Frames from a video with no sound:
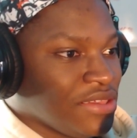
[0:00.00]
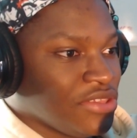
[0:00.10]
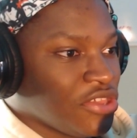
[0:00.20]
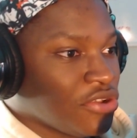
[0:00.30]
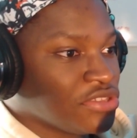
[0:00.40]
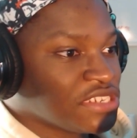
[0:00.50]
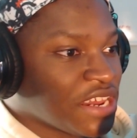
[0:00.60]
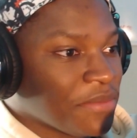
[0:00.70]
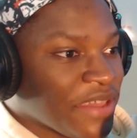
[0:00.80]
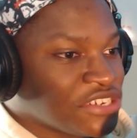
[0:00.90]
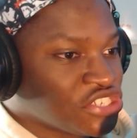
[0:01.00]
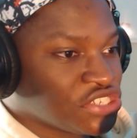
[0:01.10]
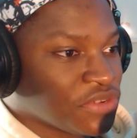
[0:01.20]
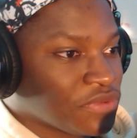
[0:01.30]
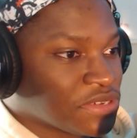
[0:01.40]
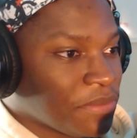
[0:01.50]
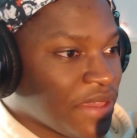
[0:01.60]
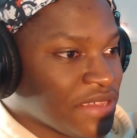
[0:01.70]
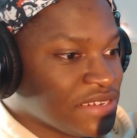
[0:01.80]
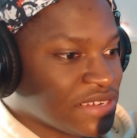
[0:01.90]
Yo, this animation shift was
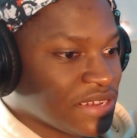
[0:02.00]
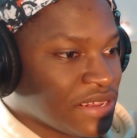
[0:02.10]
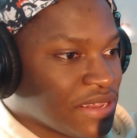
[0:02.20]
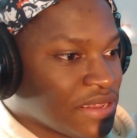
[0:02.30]
amazing.